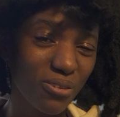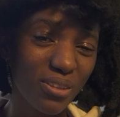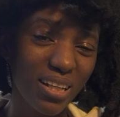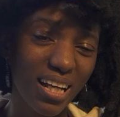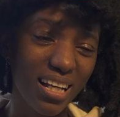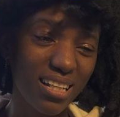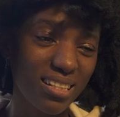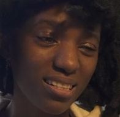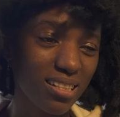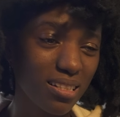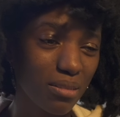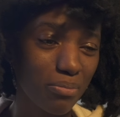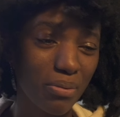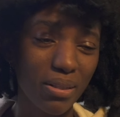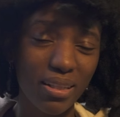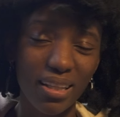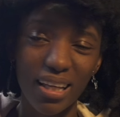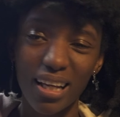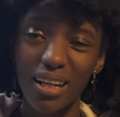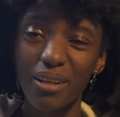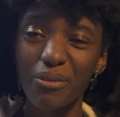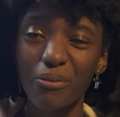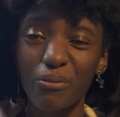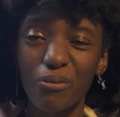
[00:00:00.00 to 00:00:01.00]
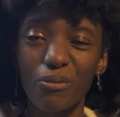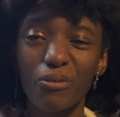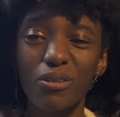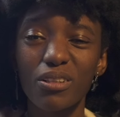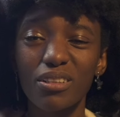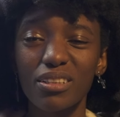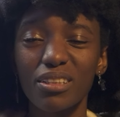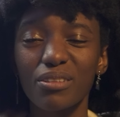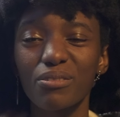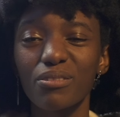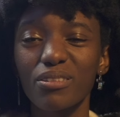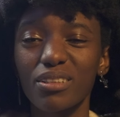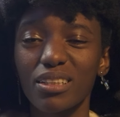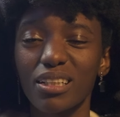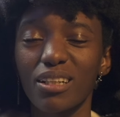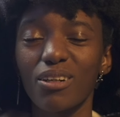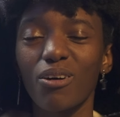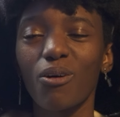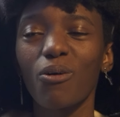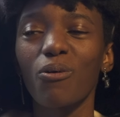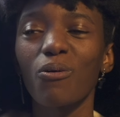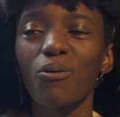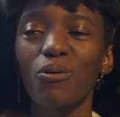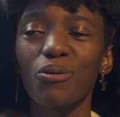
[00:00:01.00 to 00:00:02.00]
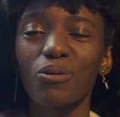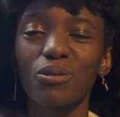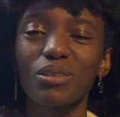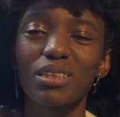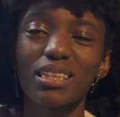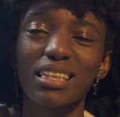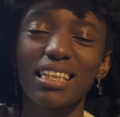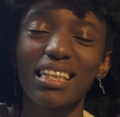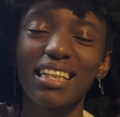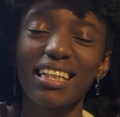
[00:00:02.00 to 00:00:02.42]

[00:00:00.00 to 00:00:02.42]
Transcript: days it's been getting really really cold